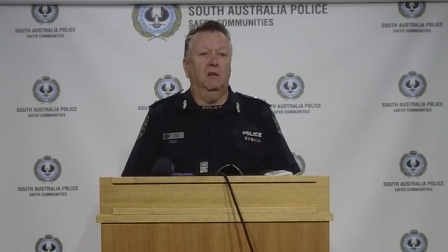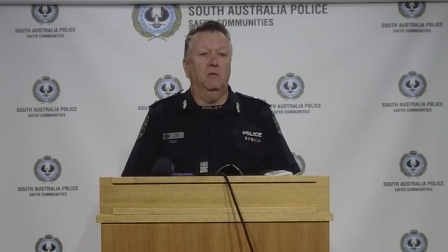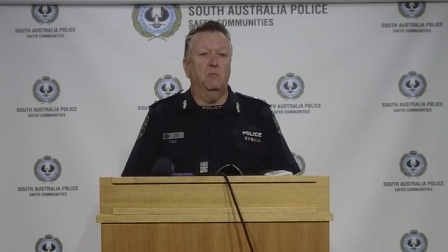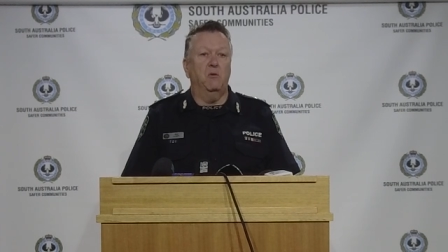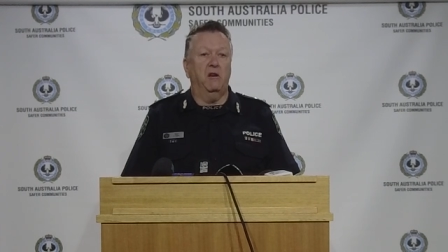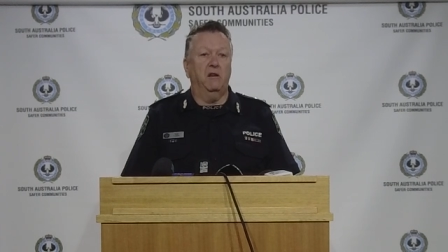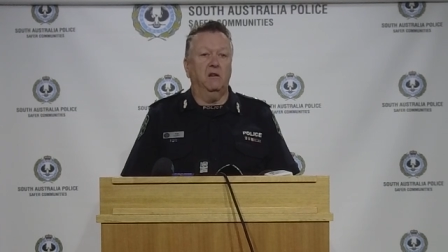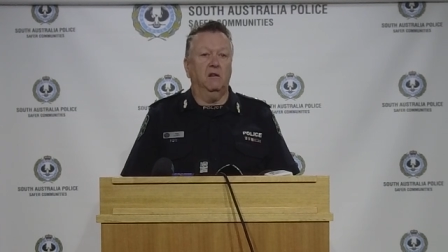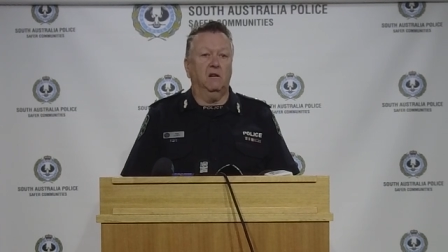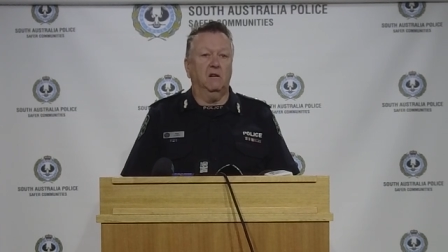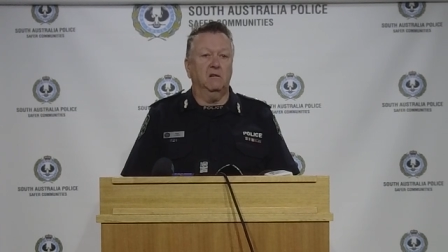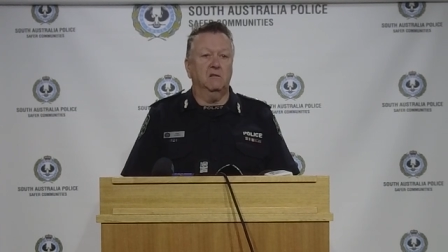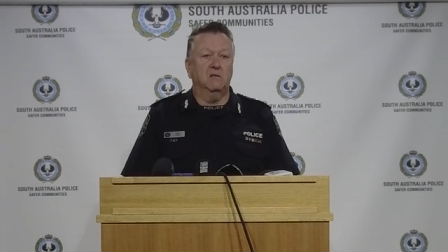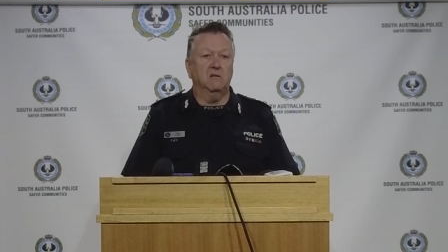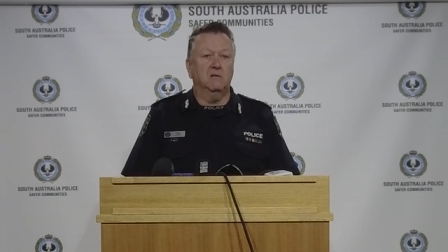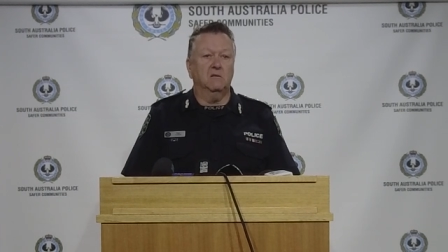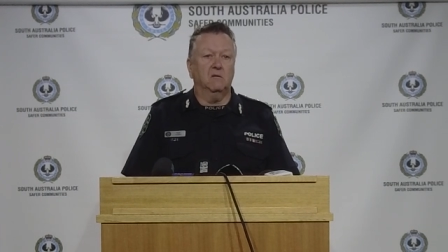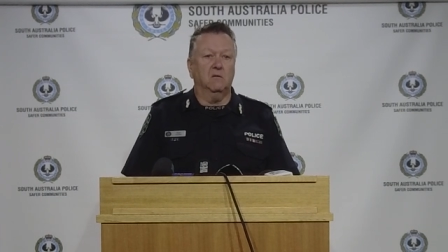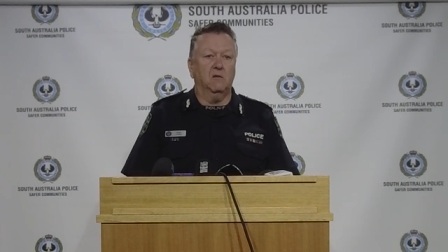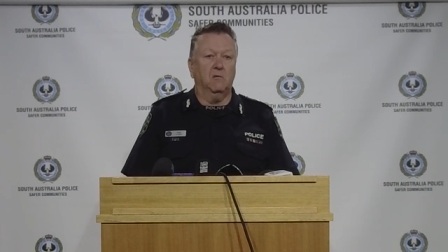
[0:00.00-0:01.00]
Immediately
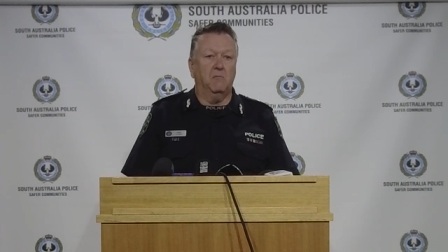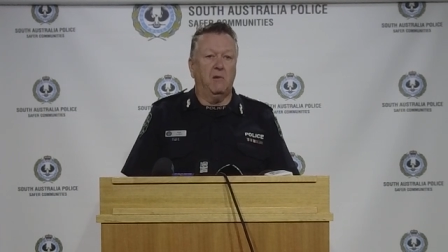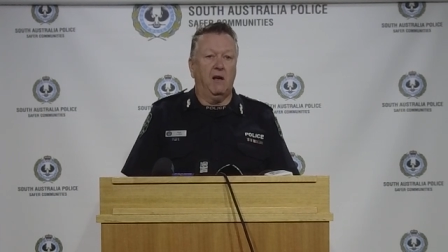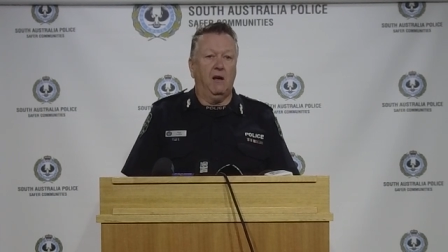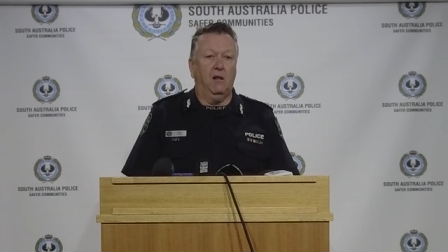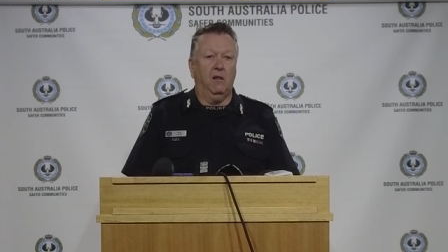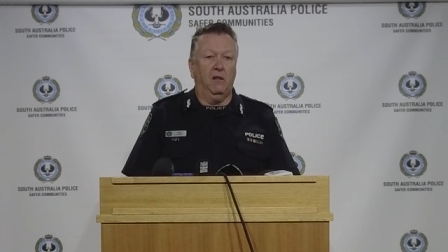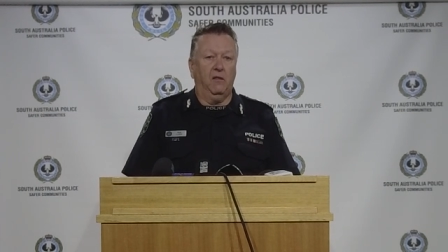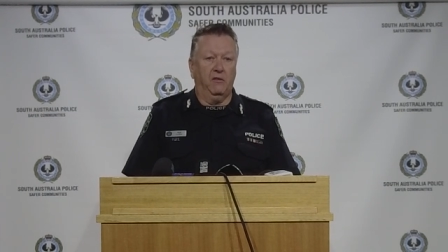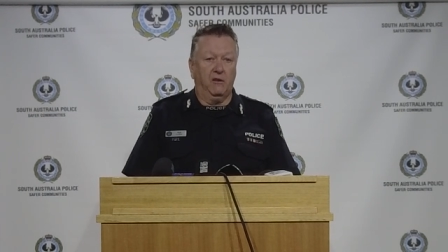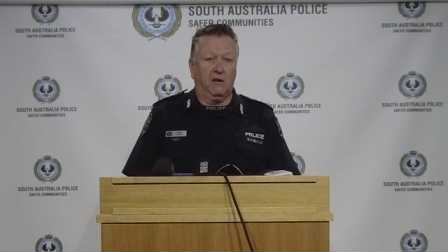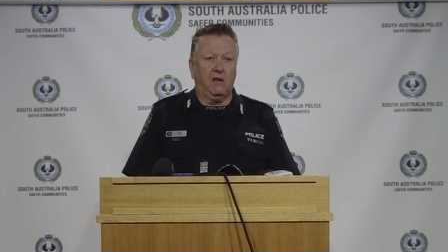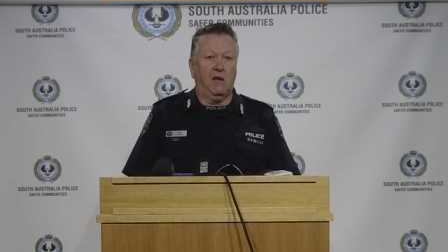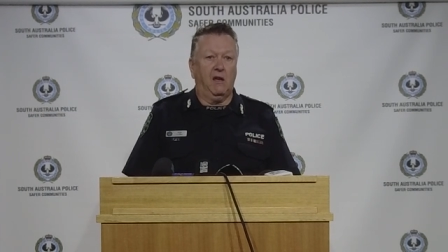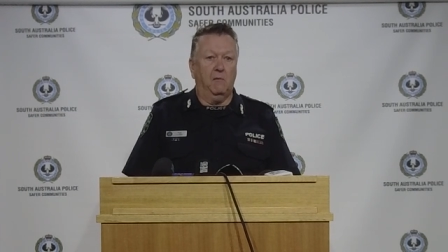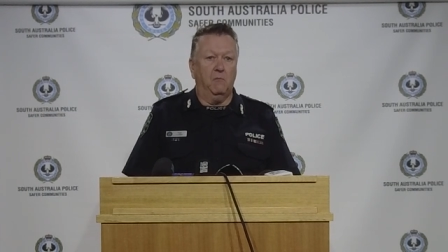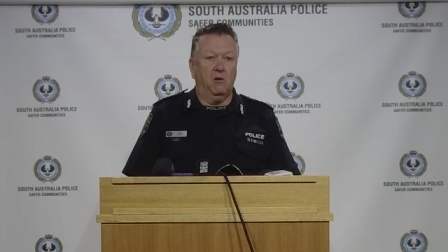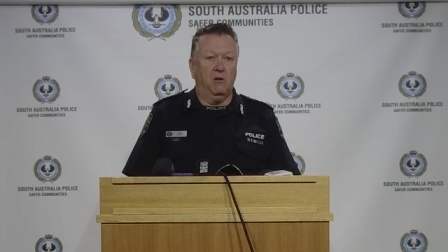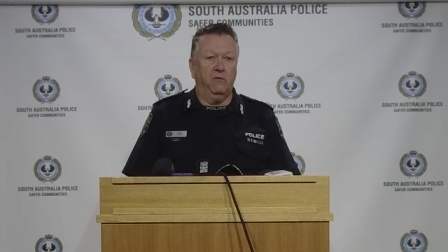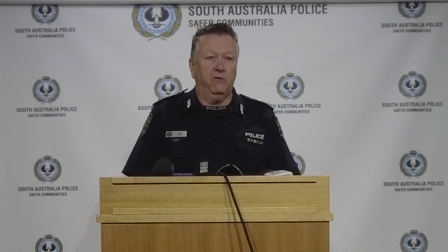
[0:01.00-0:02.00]
she saw the male and the
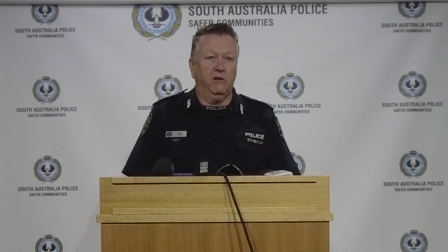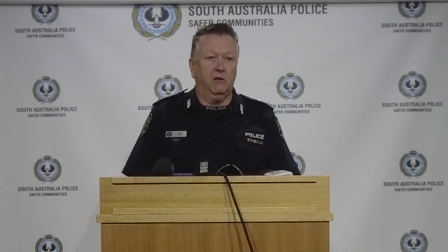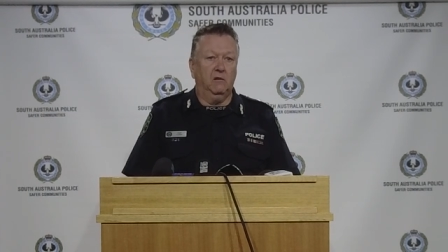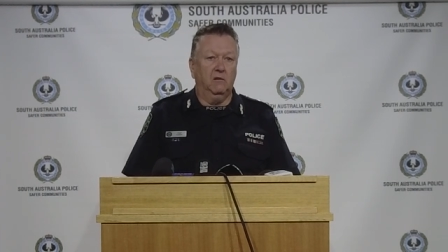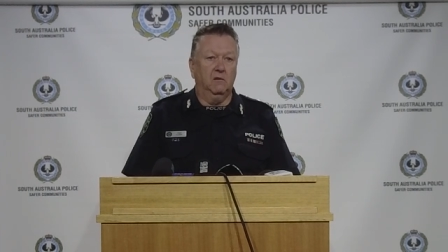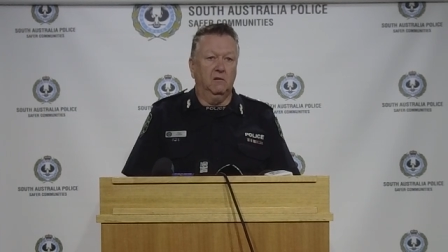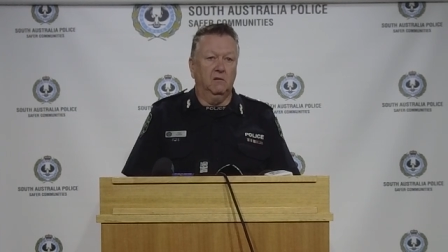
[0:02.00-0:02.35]
car moving.